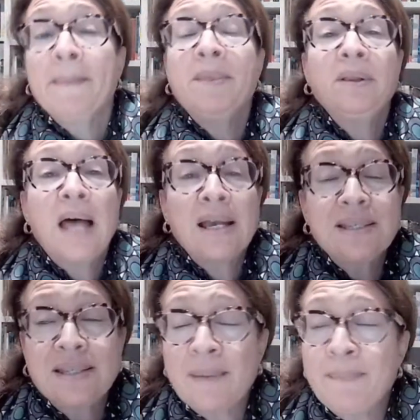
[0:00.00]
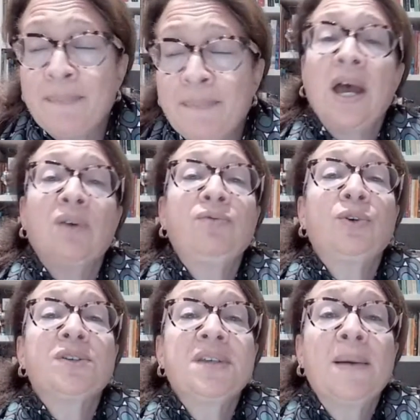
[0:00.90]
The Last Supper we have,
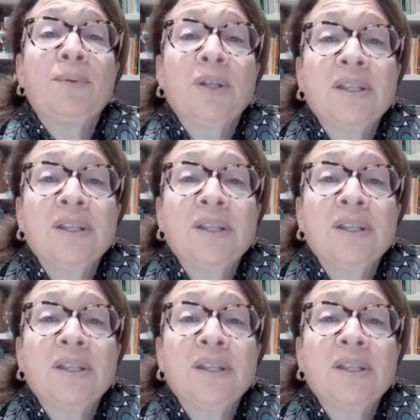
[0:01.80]
for example,